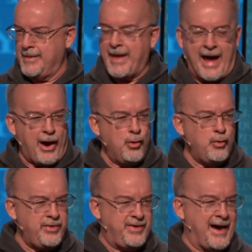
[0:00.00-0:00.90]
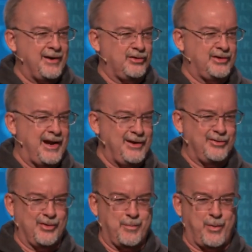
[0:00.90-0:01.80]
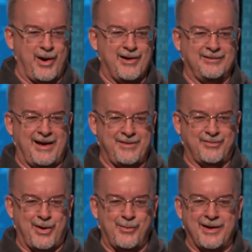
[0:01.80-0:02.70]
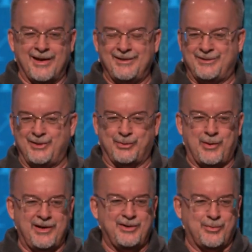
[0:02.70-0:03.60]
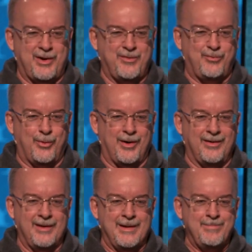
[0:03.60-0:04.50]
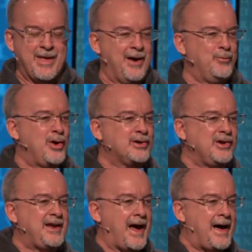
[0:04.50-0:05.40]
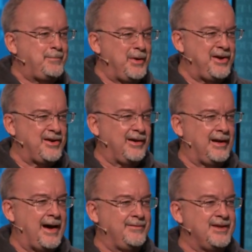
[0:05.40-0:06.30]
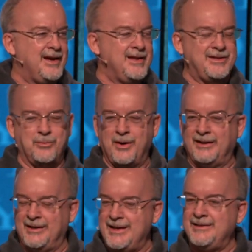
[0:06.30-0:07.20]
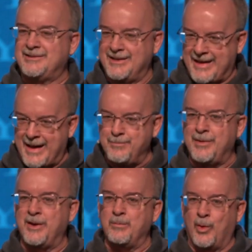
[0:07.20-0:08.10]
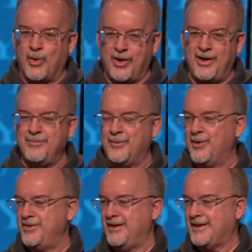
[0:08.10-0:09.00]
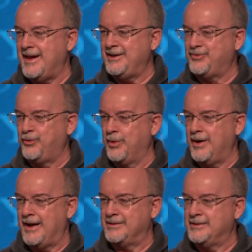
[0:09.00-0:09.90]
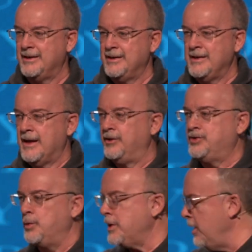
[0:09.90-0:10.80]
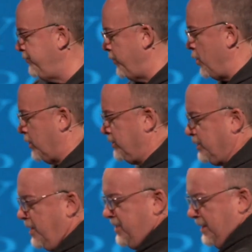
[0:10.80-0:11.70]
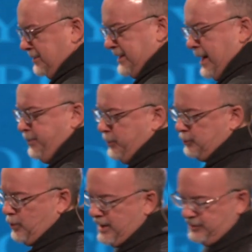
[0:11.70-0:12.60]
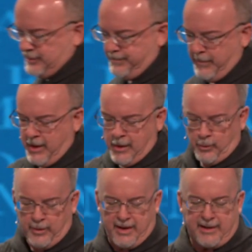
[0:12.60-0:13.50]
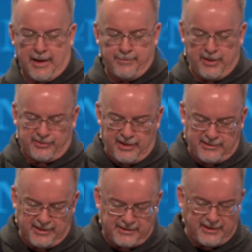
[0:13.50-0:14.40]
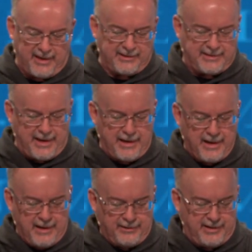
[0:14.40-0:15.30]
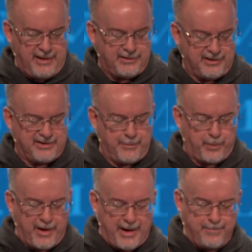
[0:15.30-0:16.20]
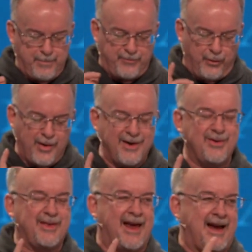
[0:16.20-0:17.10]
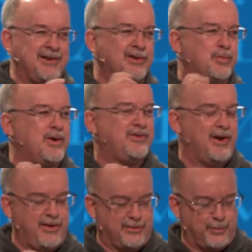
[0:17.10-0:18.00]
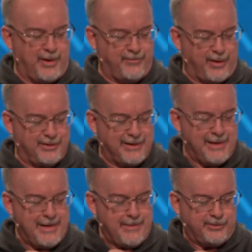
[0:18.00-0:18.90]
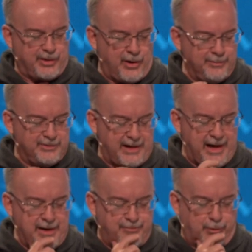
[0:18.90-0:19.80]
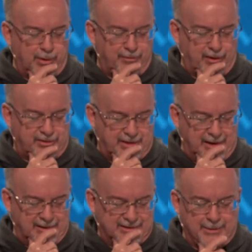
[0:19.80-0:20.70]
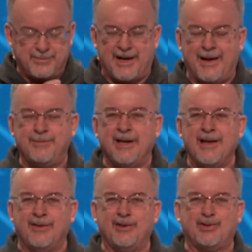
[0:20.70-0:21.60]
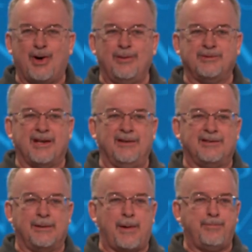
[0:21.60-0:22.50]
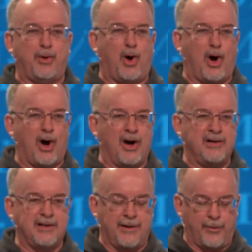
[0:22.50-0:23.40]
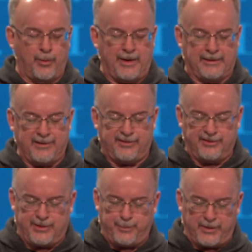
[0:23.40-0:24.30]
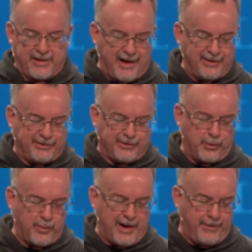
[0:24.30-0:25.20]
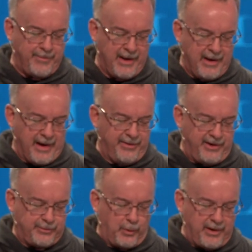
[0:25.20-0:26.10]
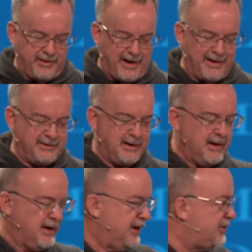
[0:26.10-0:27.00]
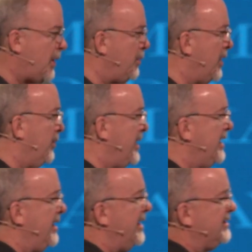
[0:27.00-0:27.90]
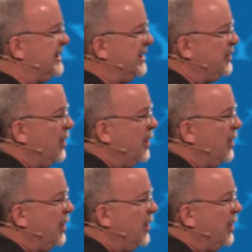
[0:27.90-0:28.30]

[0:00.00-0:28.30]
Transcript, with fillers: How would that change your prayer life going into 2024? And what could happen in our lives that would lead to that being more and more the case for us? And so we're going to focus on the disciples' question when they come to Jesus and they say, teach us to pray. Before I do that, I just want to share this one verse Psalms 84, verse 10. Sometimes the Psalms can sum up the heart of a relationship with God so well, and this one does. And so I want to read it. It says,